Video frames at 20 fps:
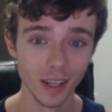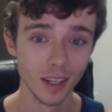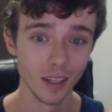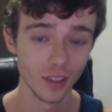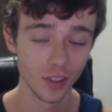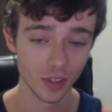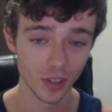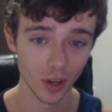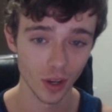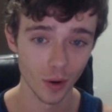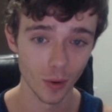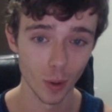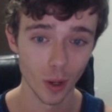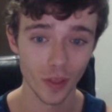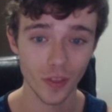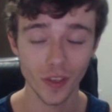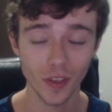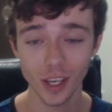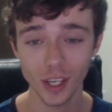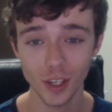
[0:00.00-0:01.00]
So,
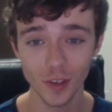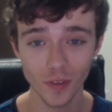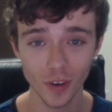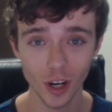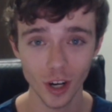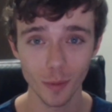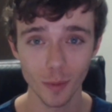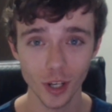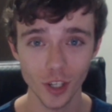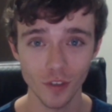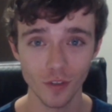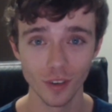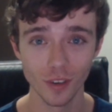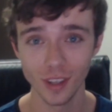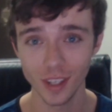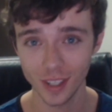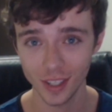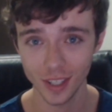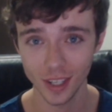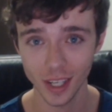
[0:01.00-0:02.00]
thank you very much for
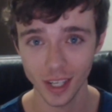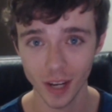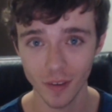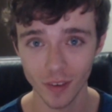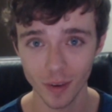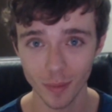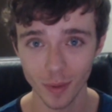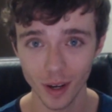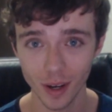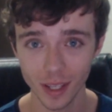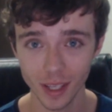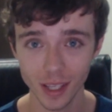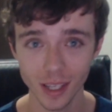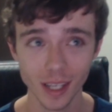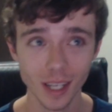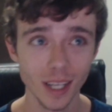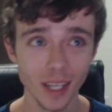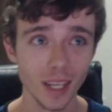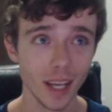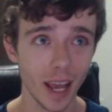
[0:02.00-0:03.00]
listening, everybody,
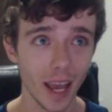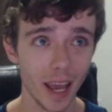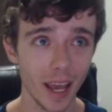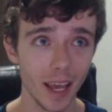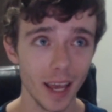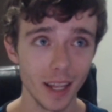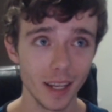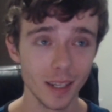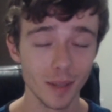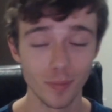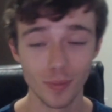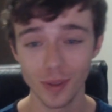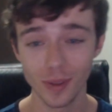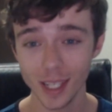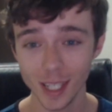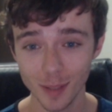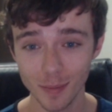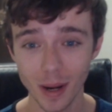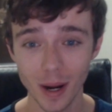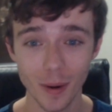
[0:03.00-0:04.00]
and
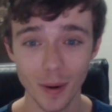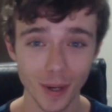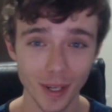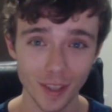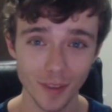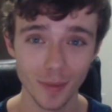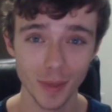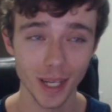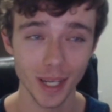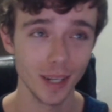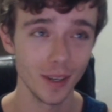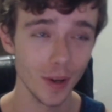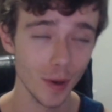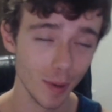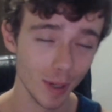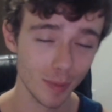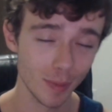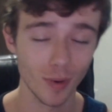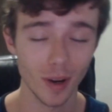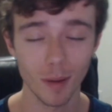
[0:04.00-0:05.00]
please bear with me. I know
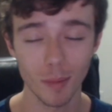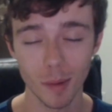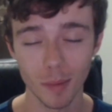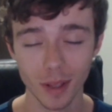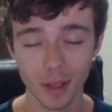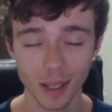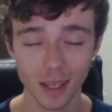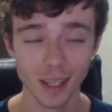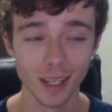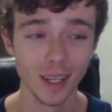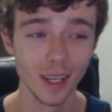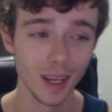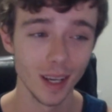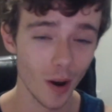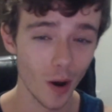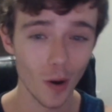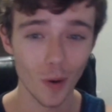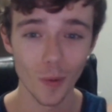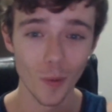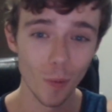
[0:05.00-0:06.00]
it's probably
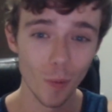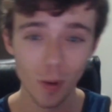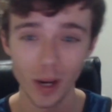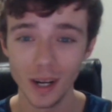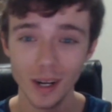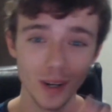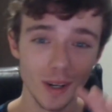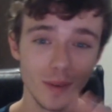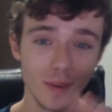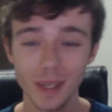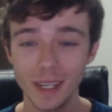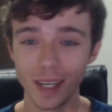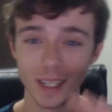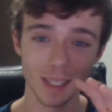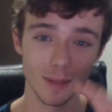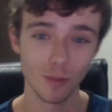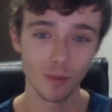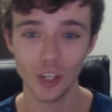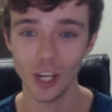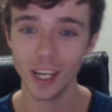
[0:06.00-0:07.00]
all weird because
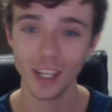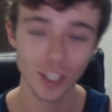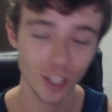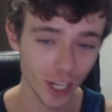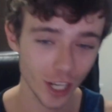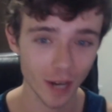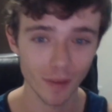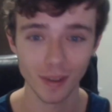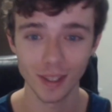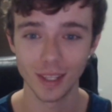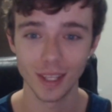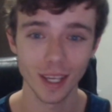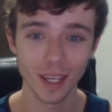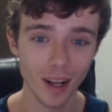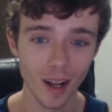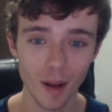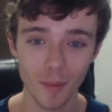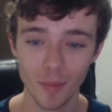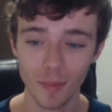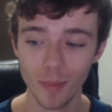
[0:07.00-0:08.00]
I'm changing everything
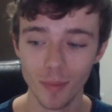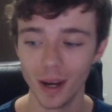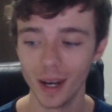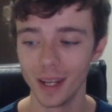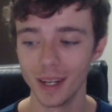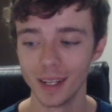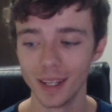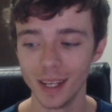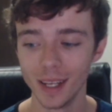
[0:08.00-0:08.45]
up, but